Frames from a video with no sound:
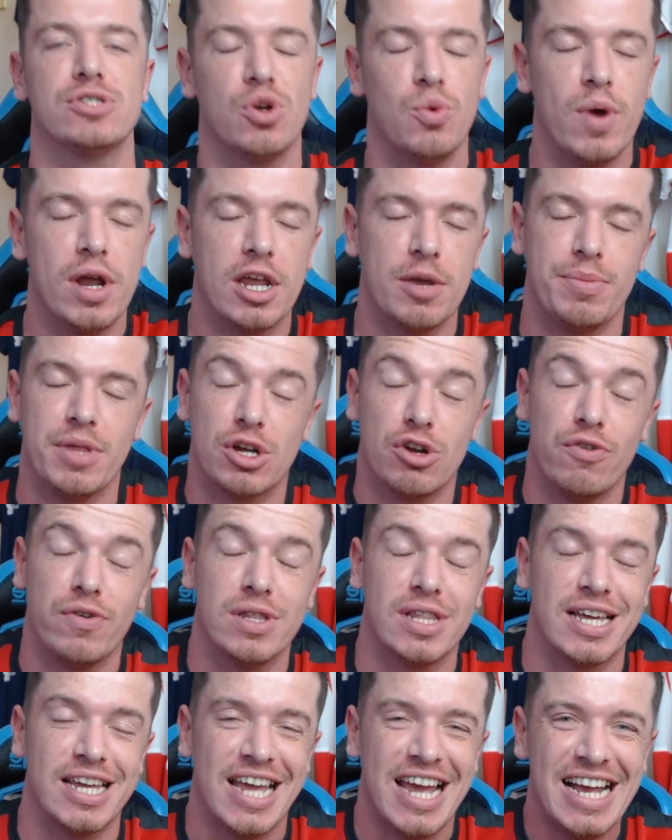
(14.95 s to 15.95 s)
So Wycombe they're
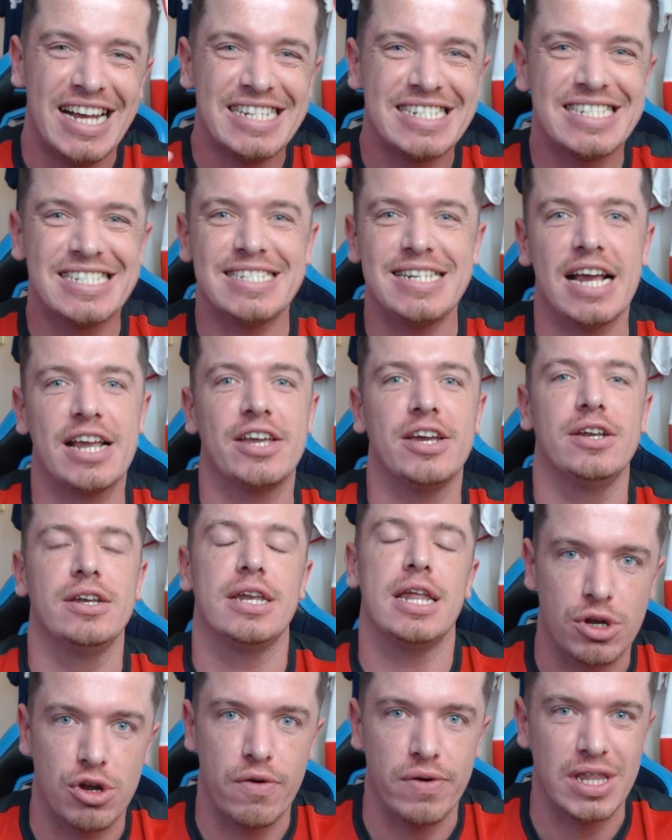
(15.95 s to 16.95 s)
currently
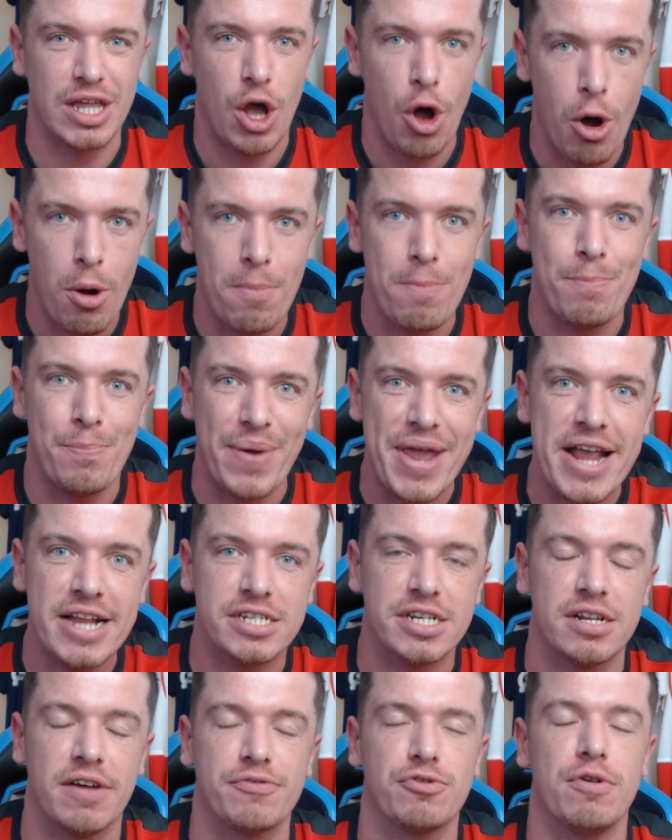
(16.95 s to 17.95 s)
second, they're currently
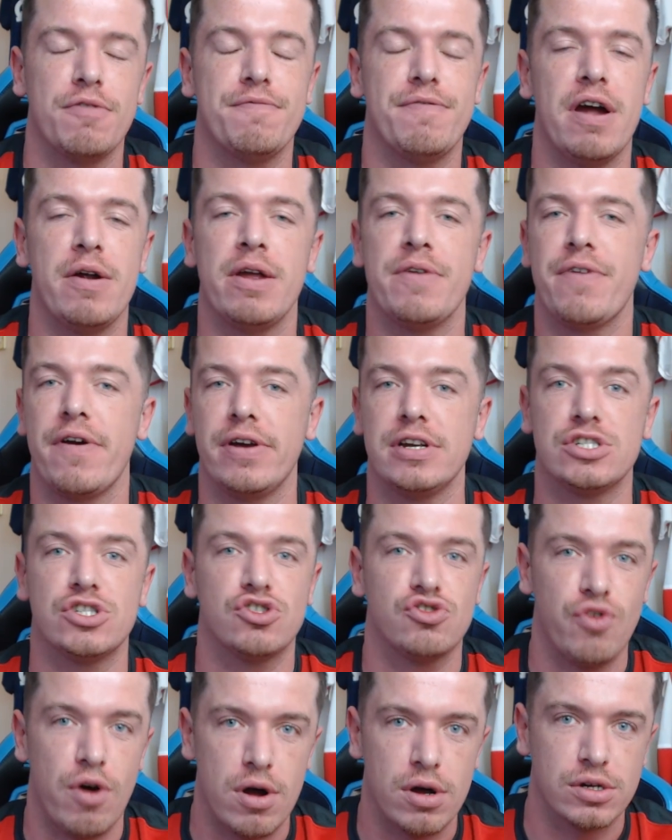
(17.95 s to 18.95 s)
unbeaten after a very very
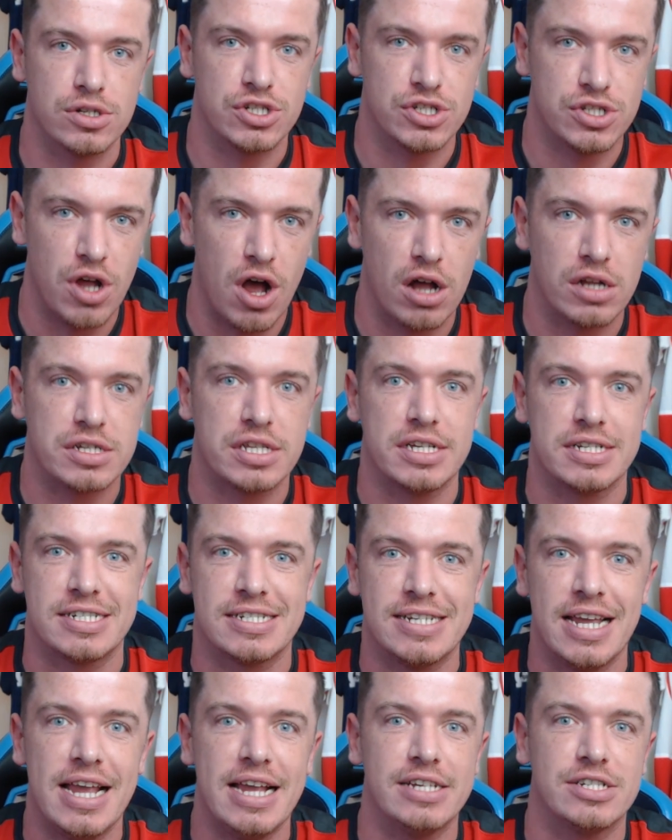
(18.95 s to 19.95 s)
strong start to the
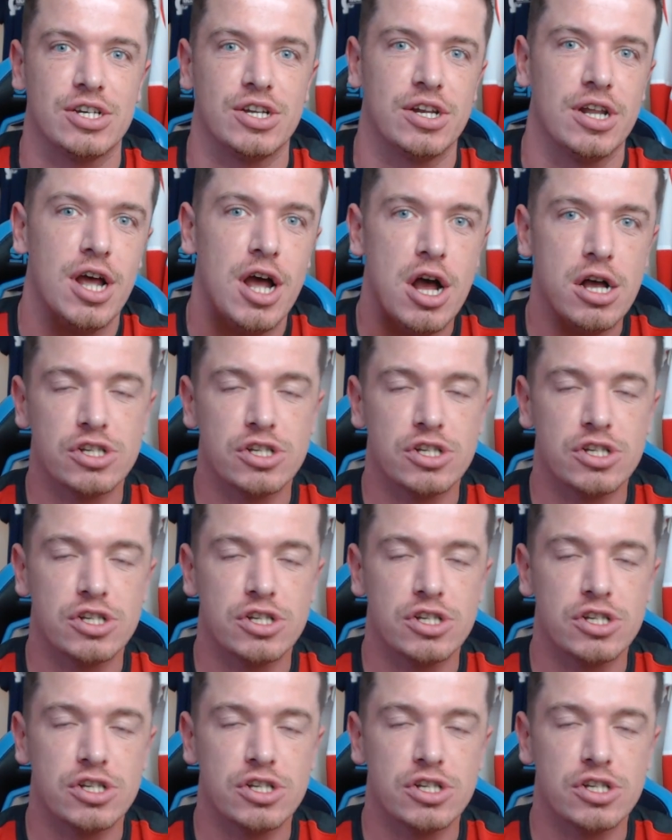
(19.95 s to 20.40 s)
season.